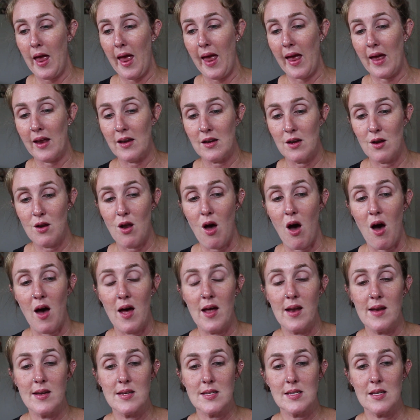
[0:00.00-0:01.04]
and
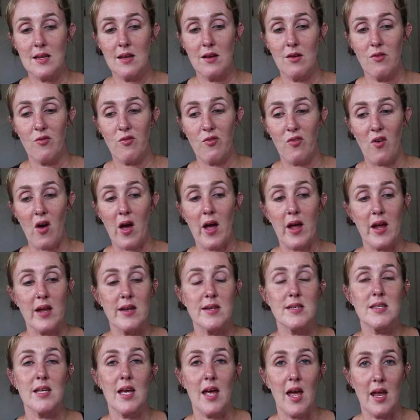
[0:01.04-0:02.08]
not
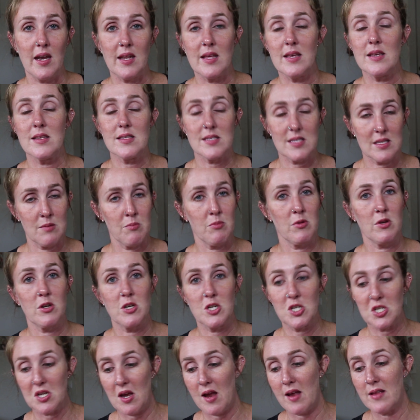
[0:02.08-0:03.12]
find any similar
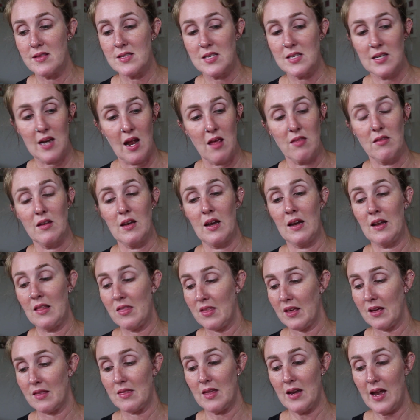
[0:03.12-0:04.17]
shades in
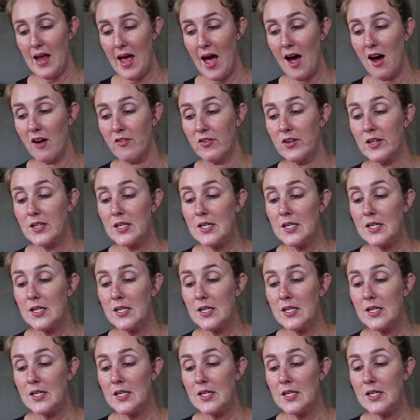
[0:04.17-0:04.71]
anything that I have.